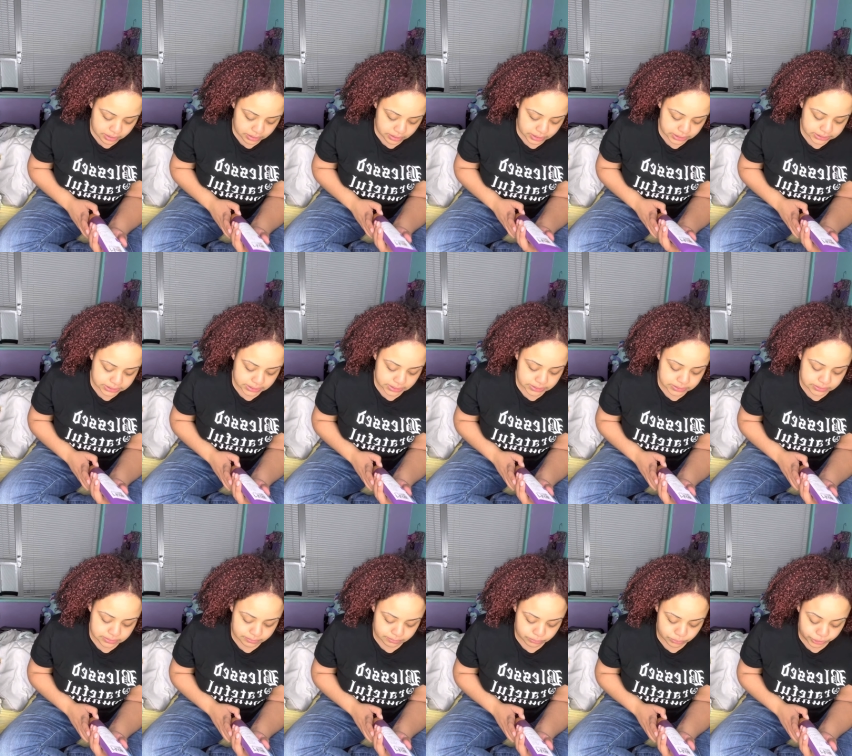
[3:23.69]
It
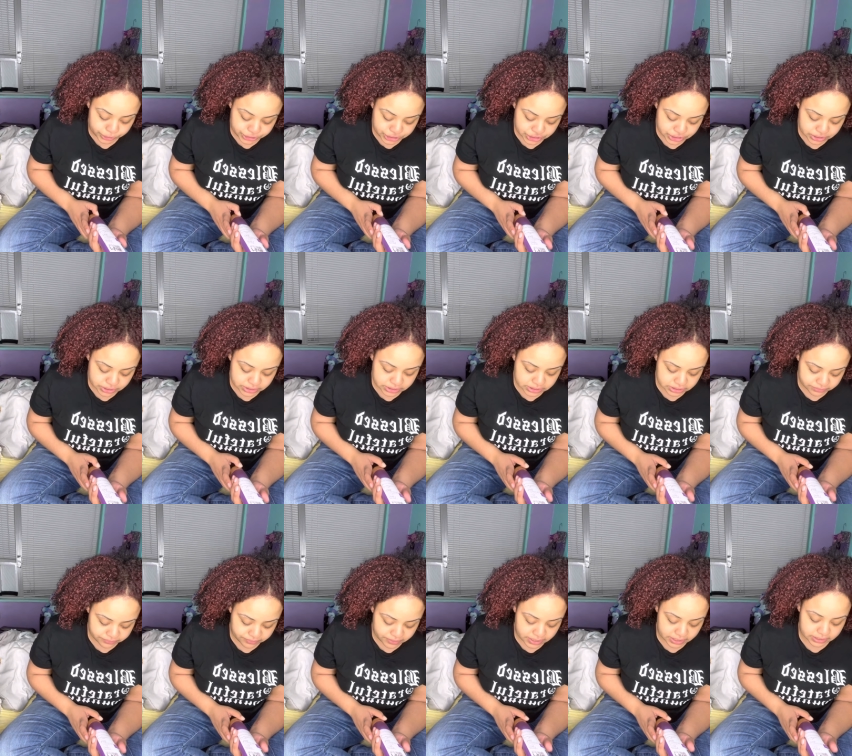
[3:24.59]
says moisture,
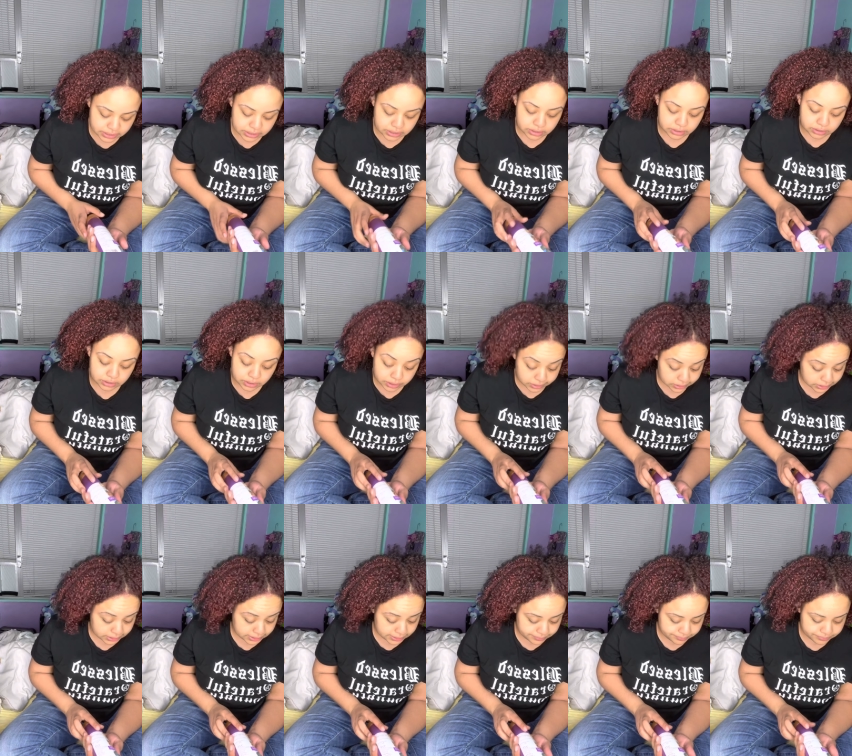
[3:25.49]
define, and
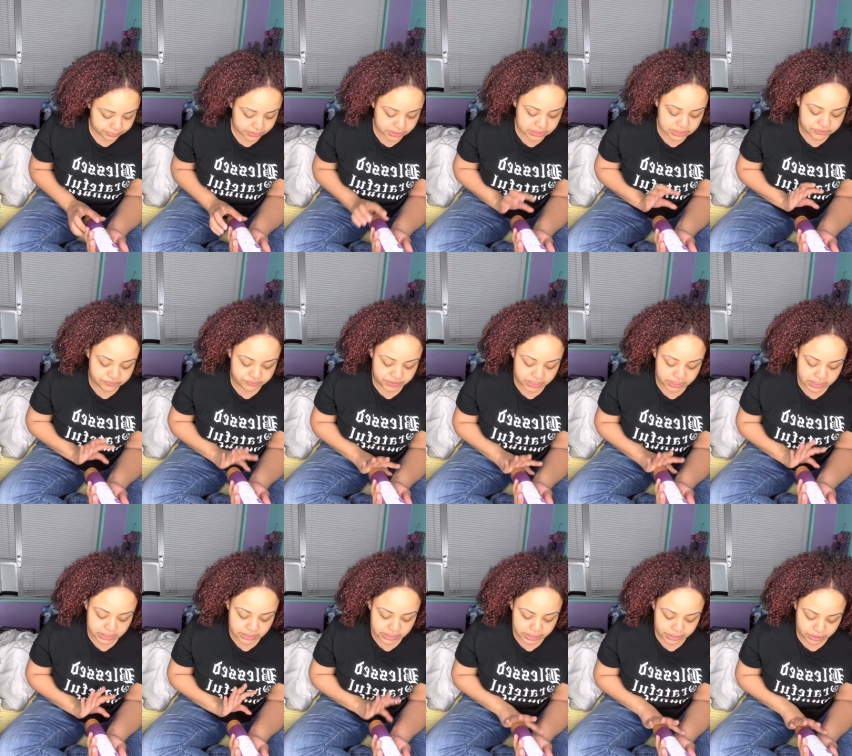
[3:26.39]
elongate. It's
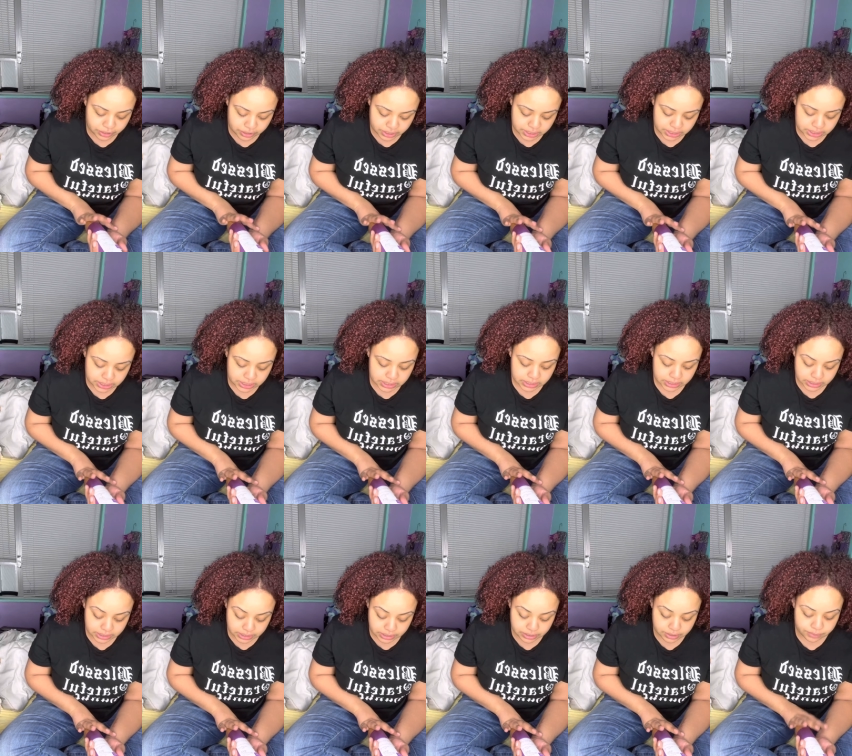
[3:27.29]
vegan hair
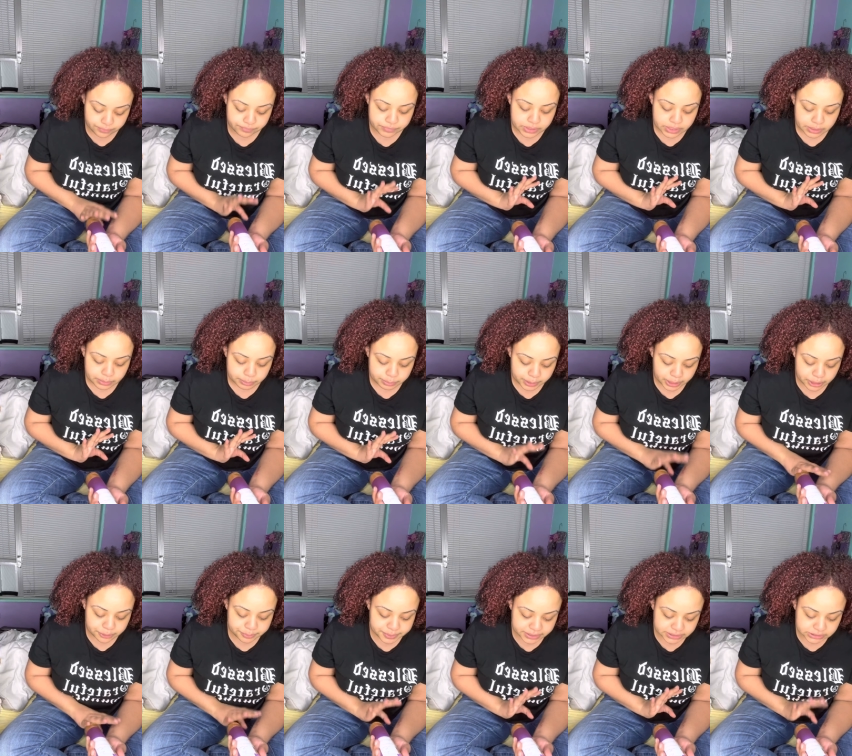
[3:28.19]
care,
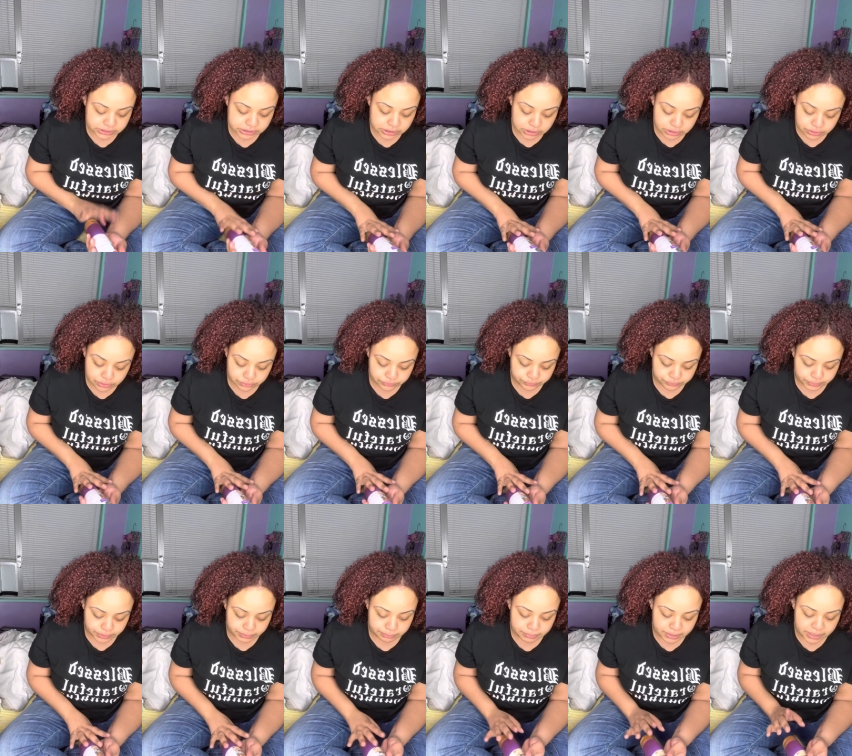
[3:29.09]
paraben and silicone
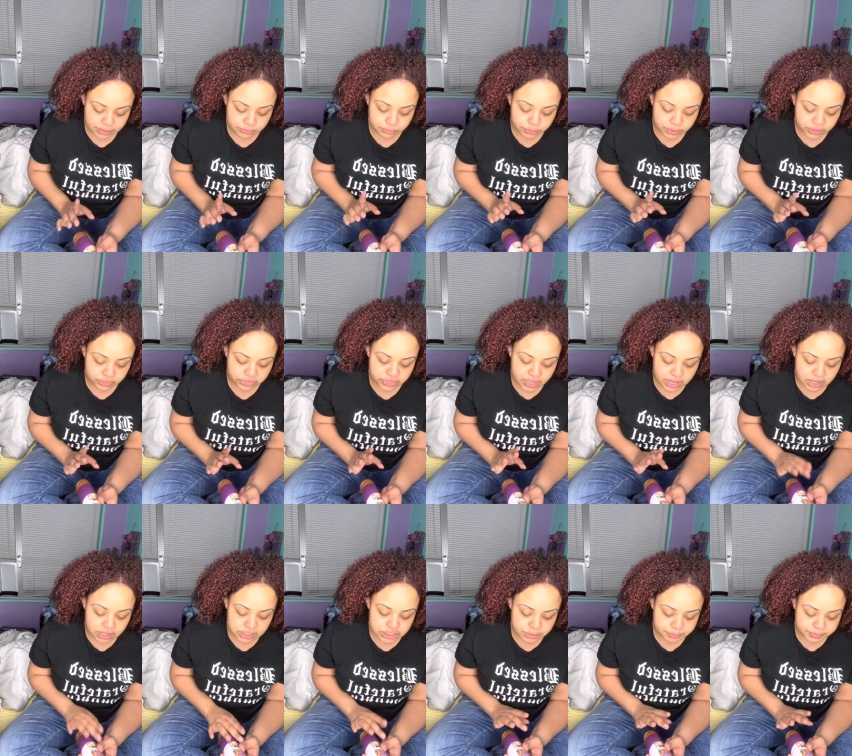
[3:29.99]
free, made with one
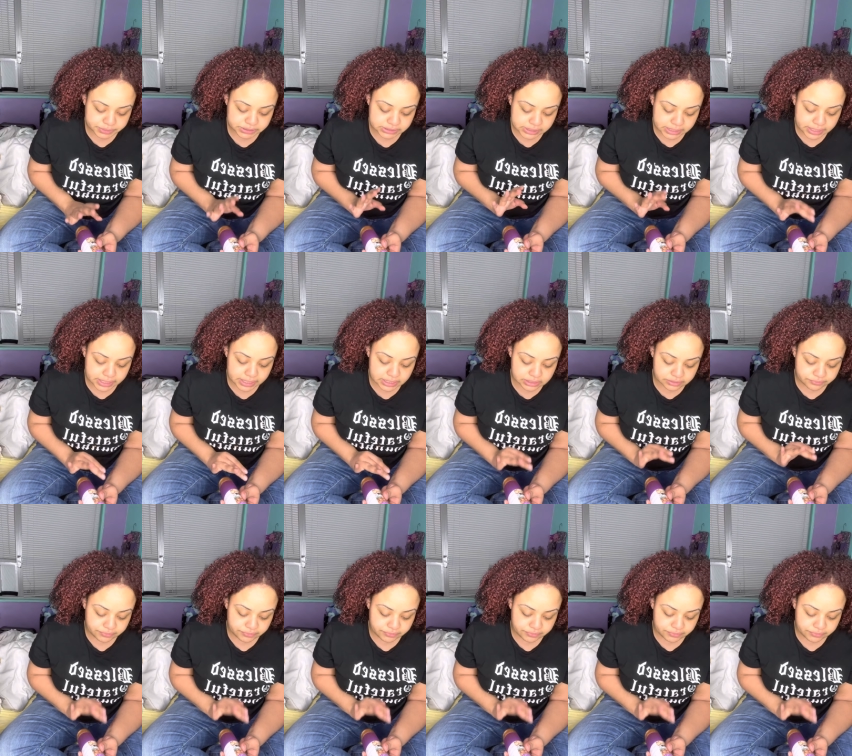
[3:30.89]
hundred percent aloe